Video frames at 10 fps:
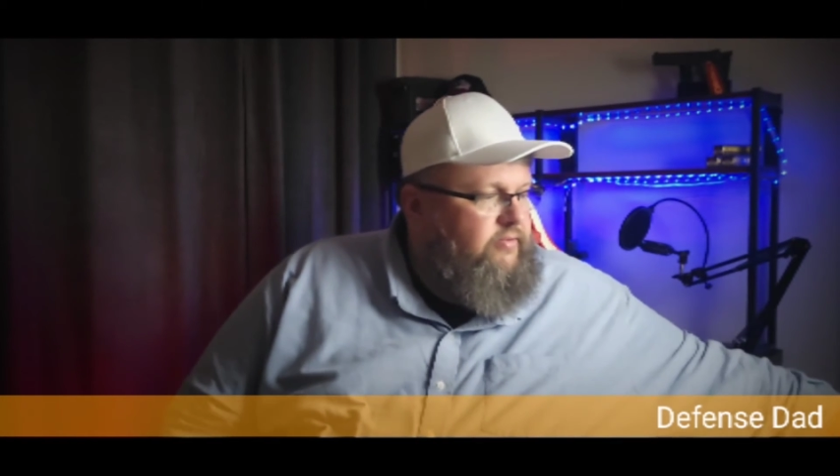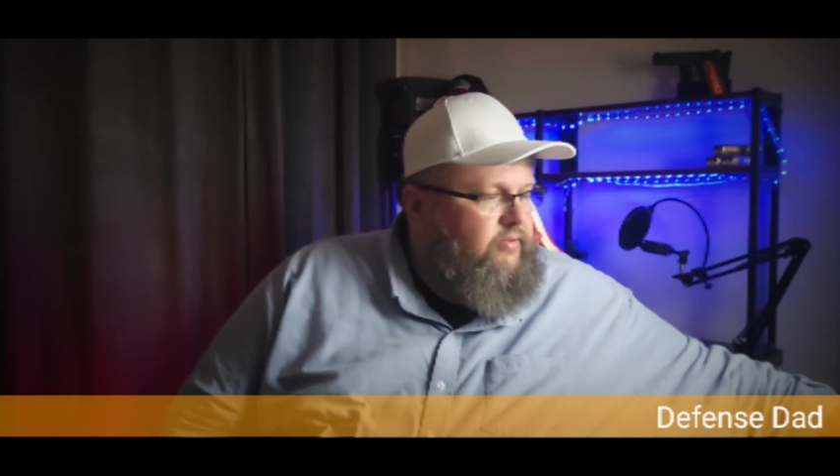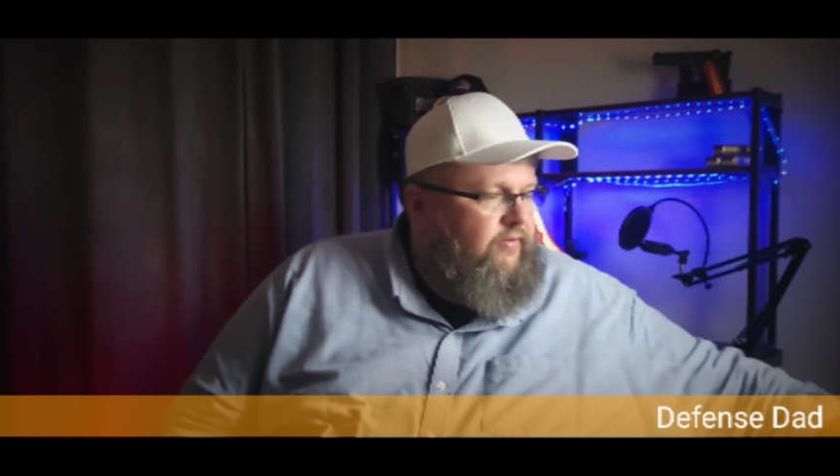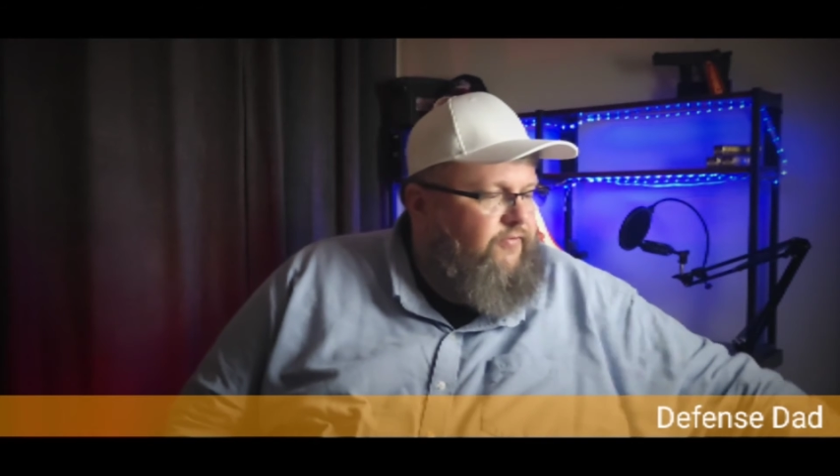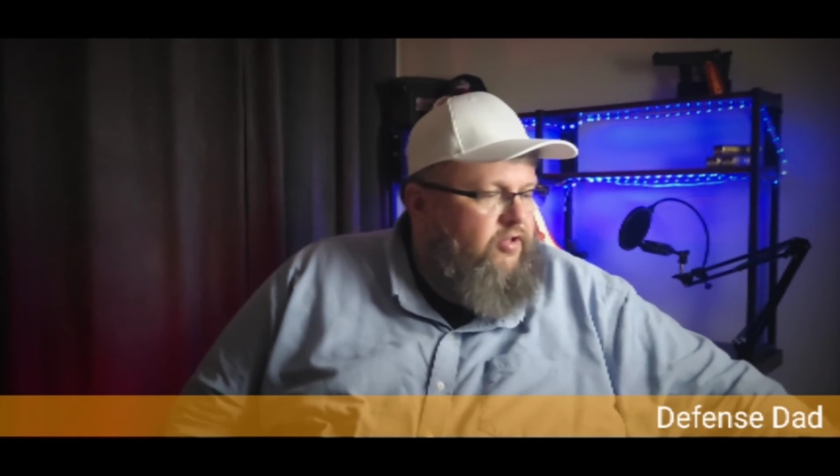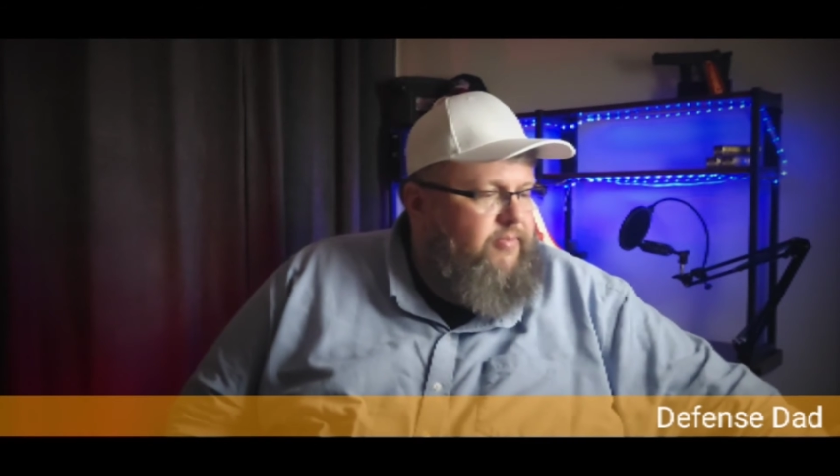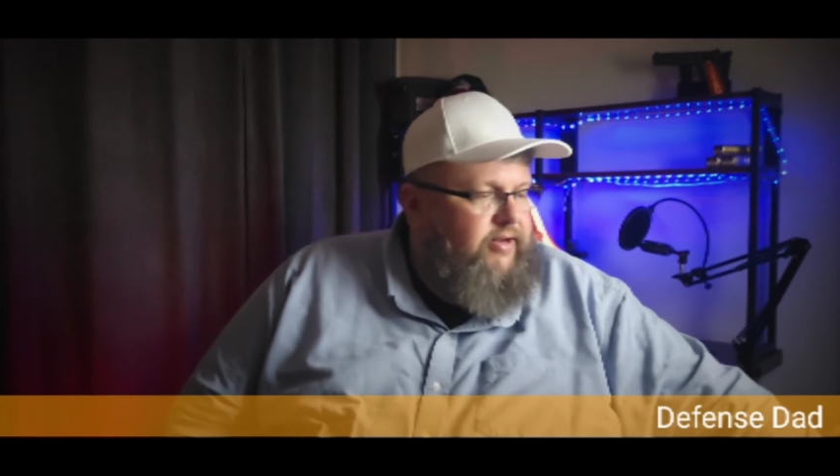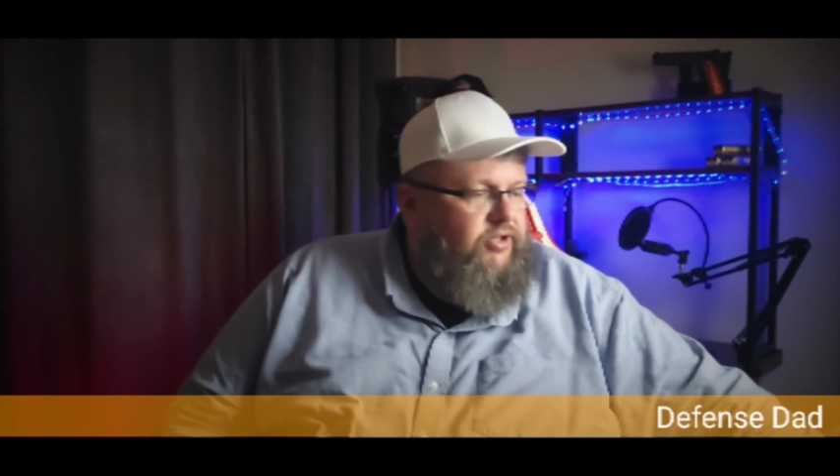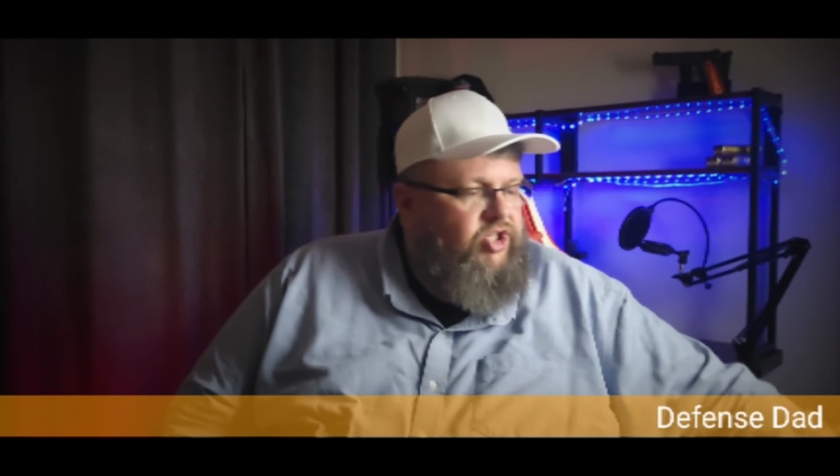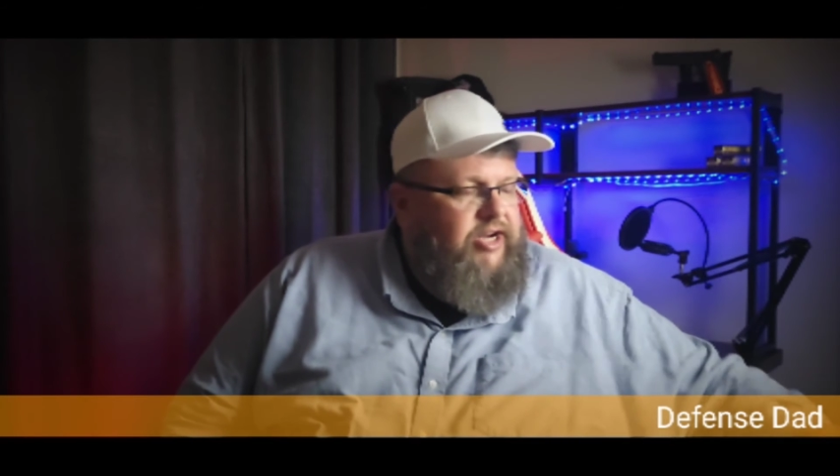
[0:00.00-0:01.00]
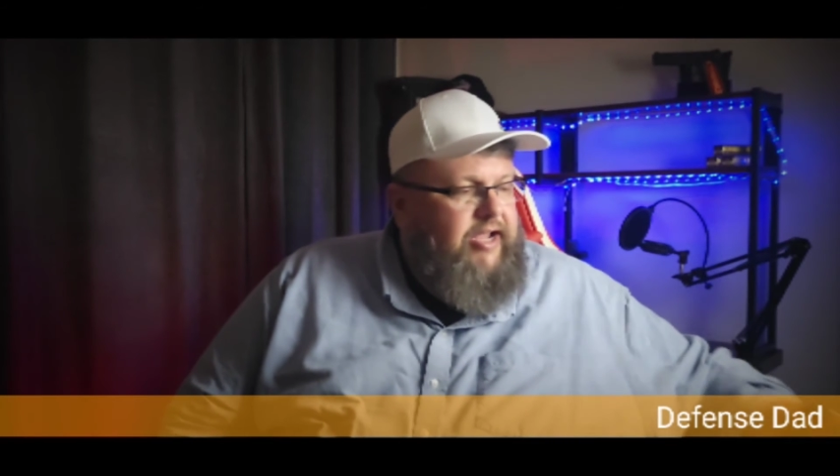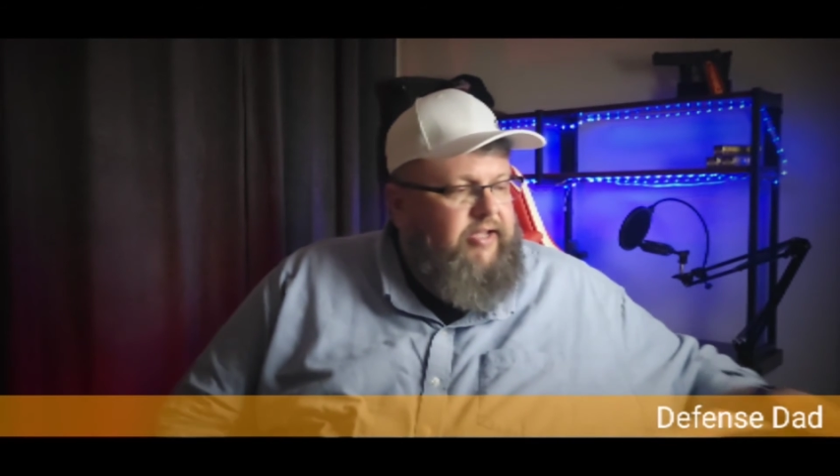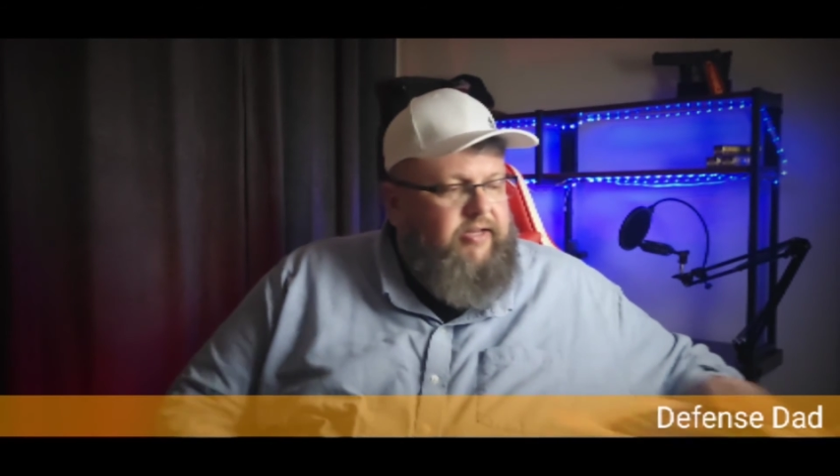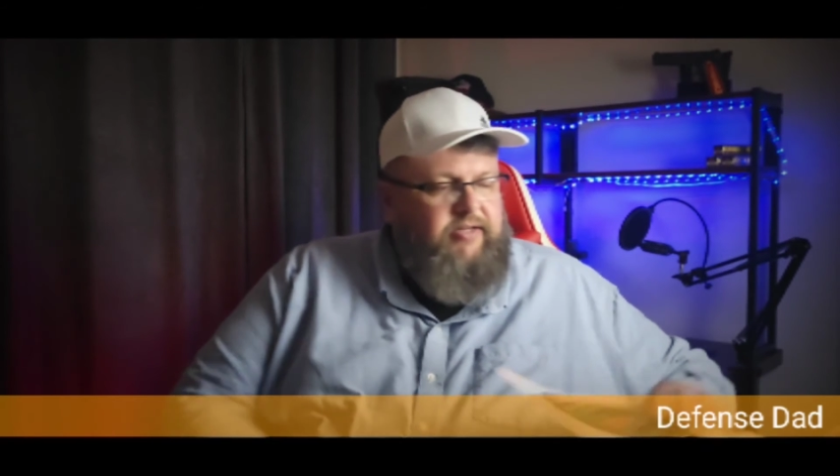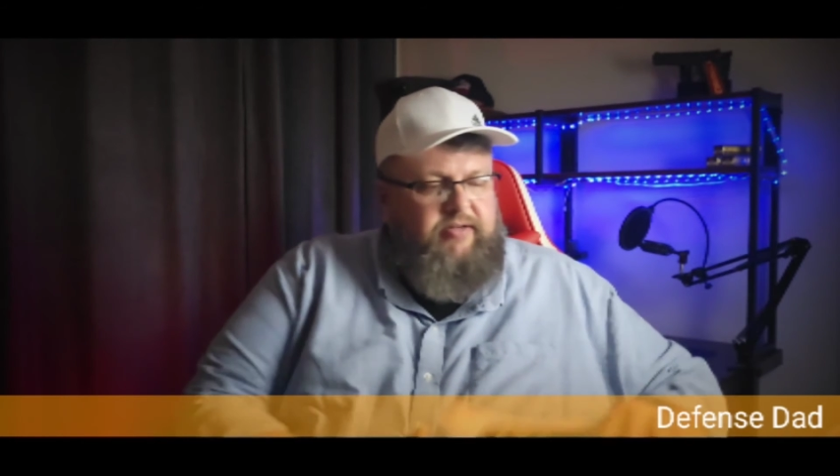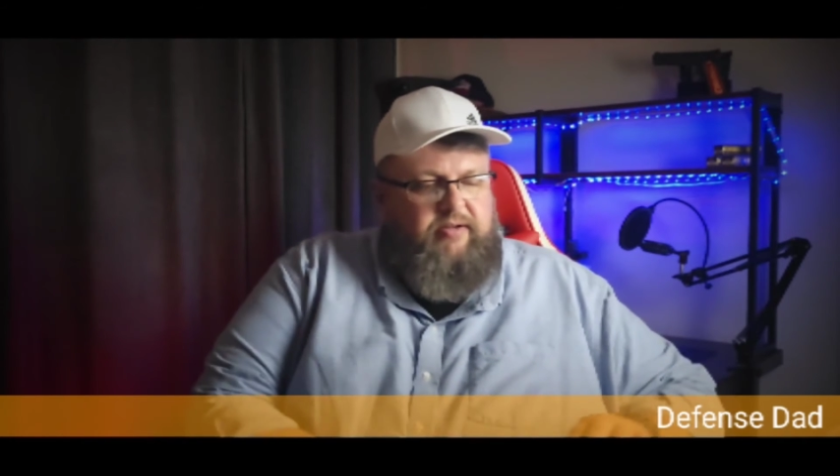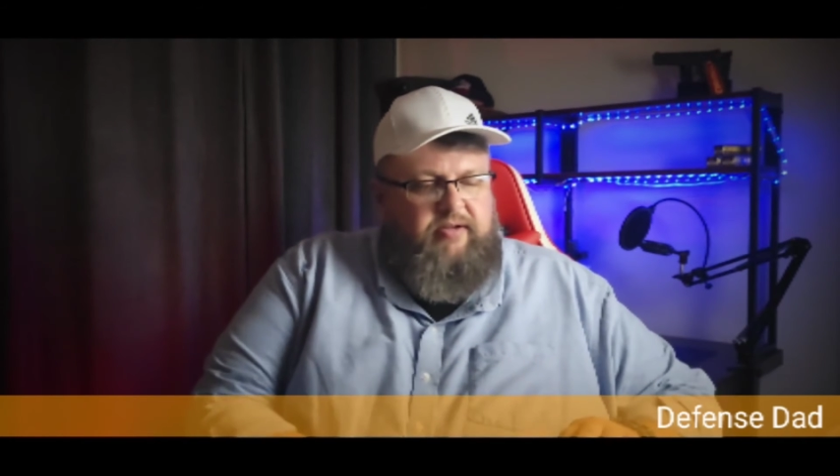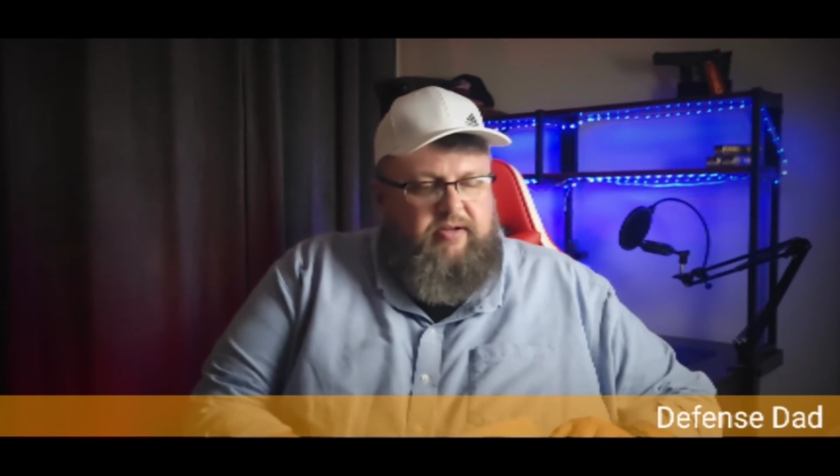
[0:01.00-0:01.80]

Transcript: the Full Metal Jacket